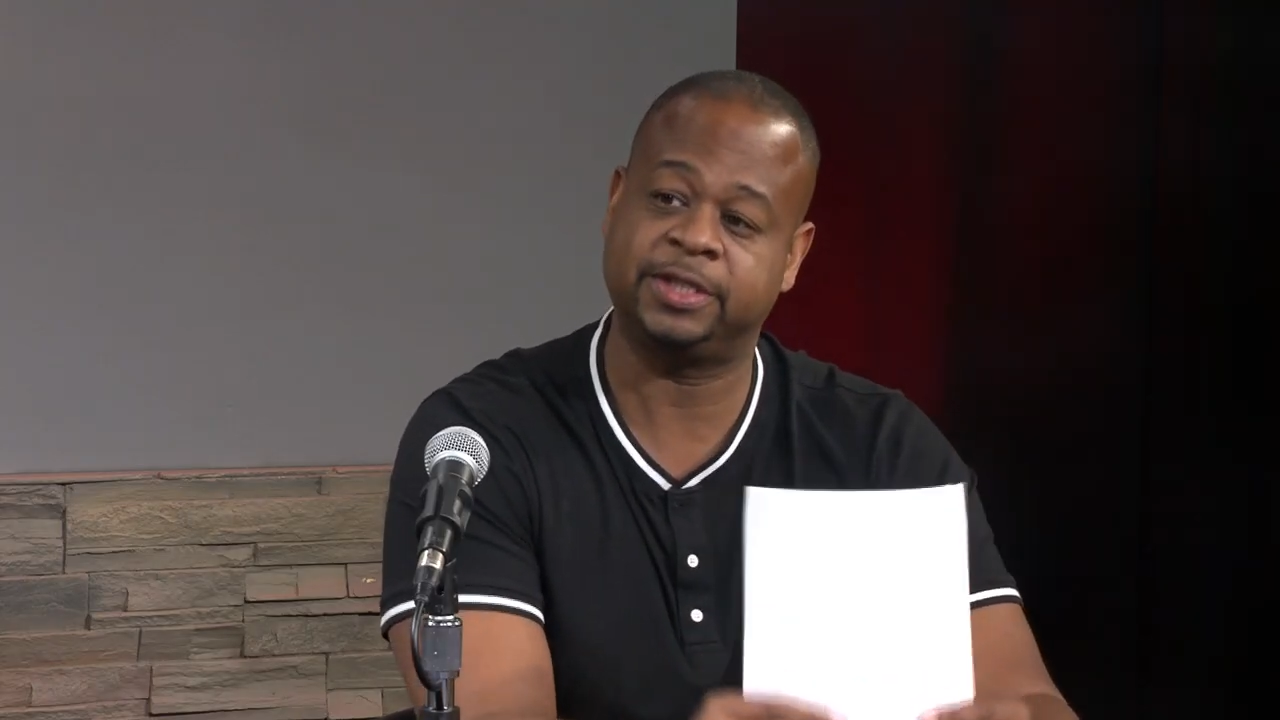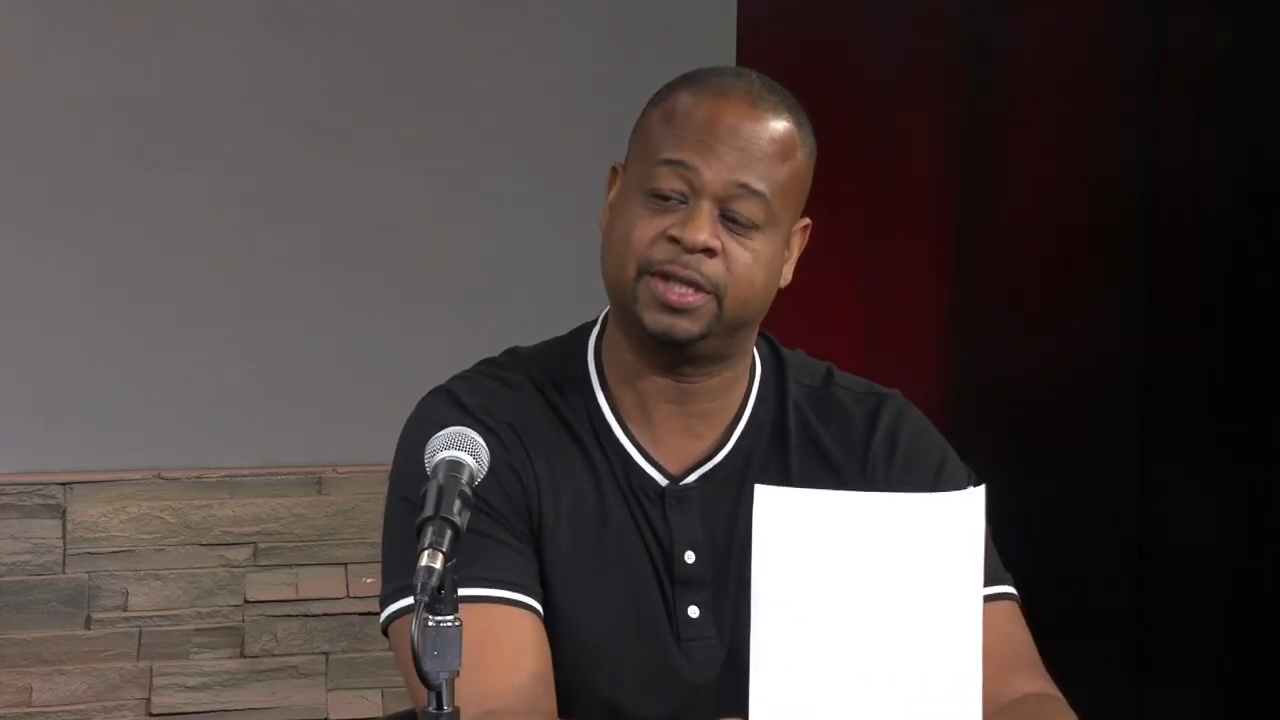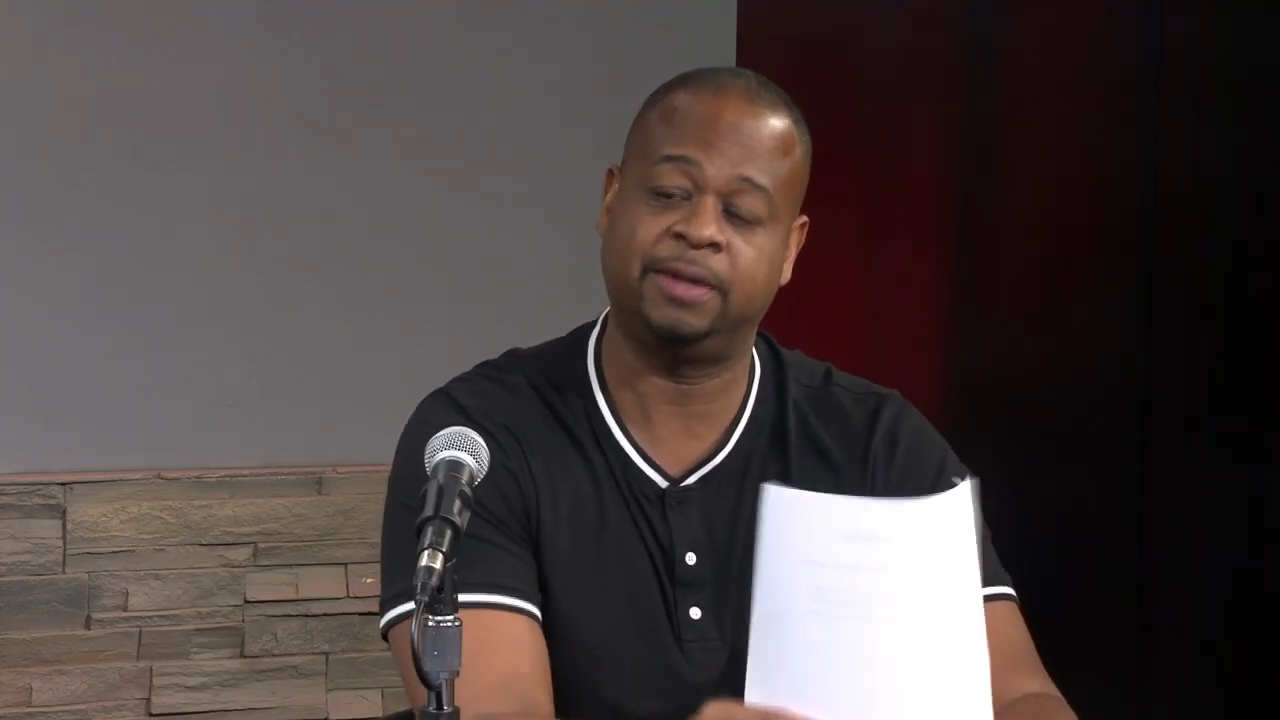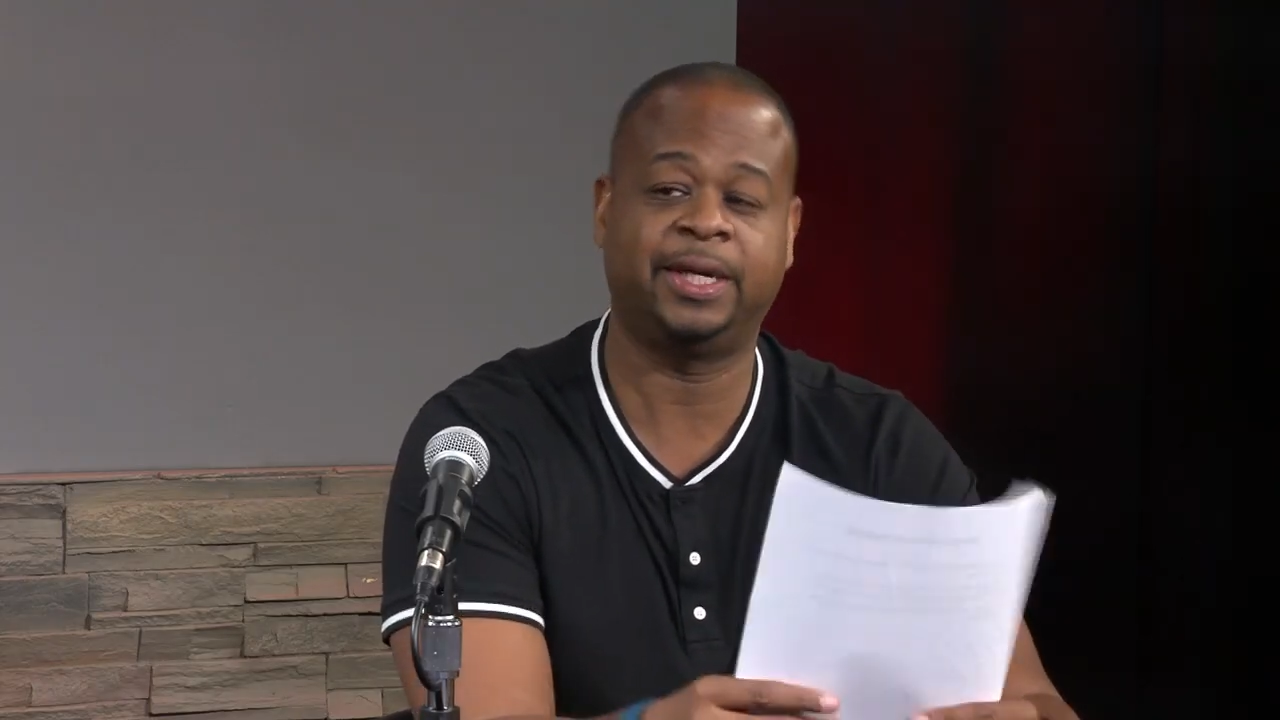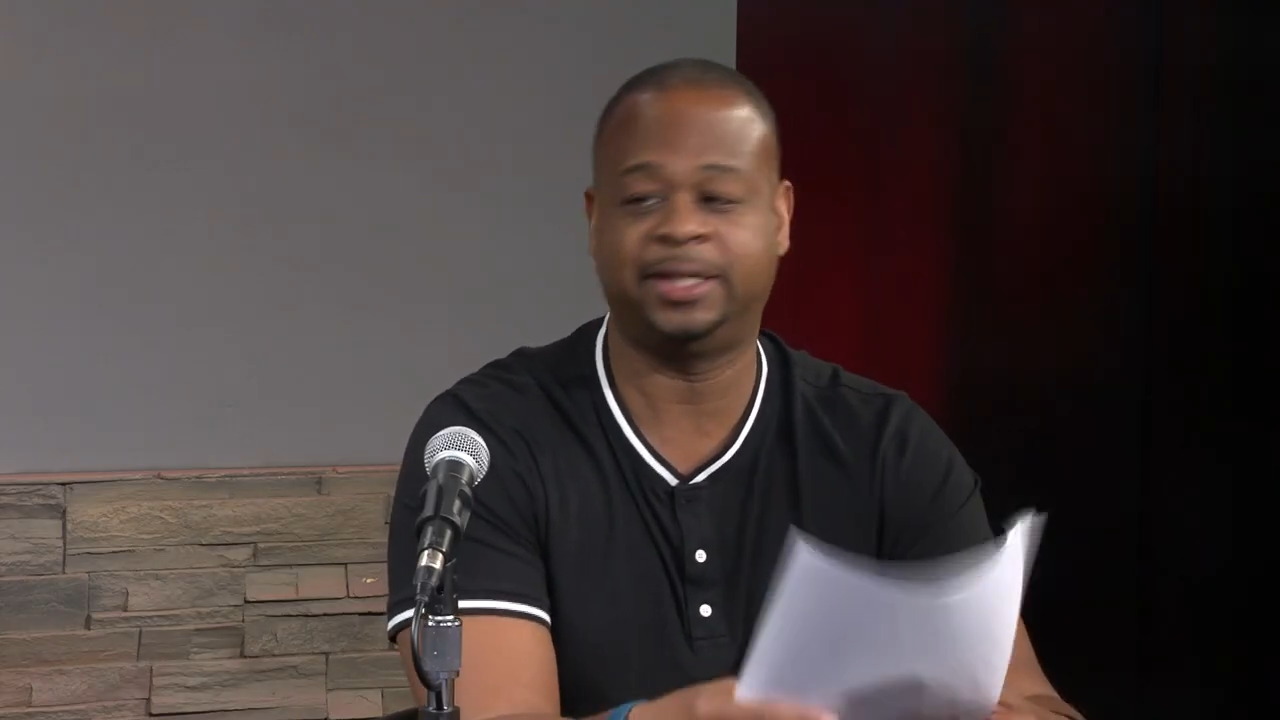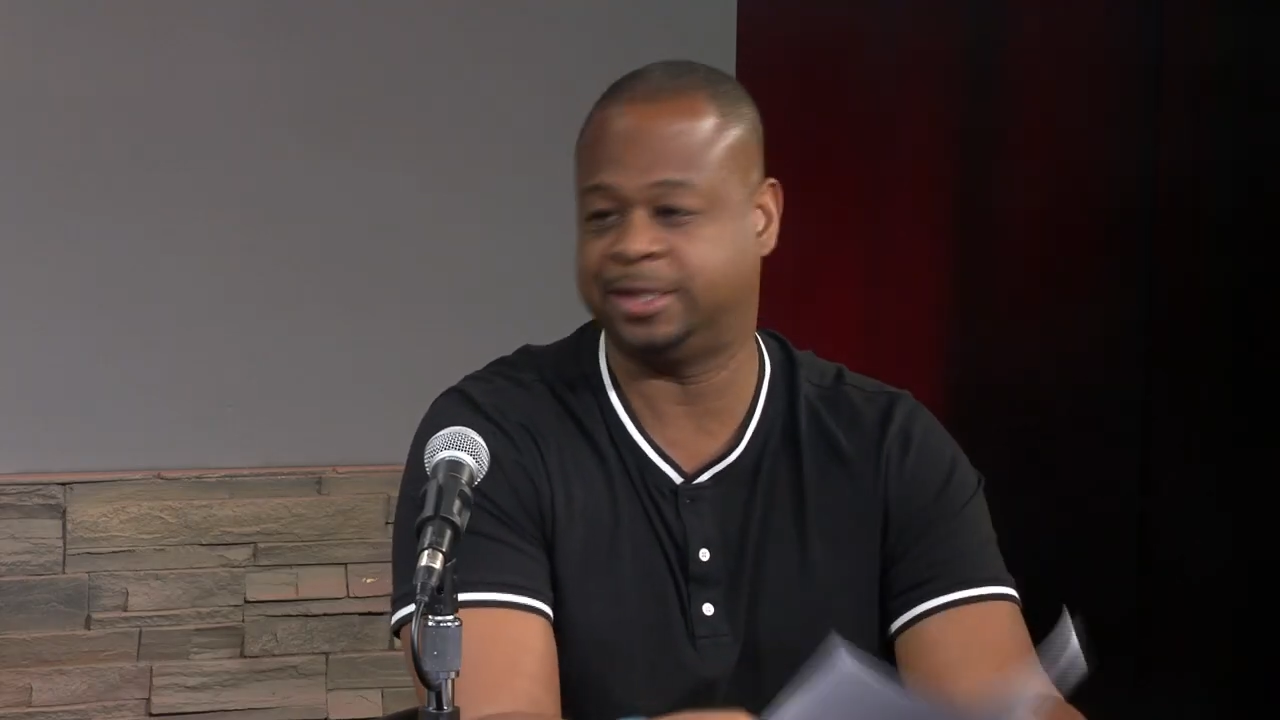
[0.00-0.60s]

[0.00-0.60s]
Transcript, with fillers: So, yeah,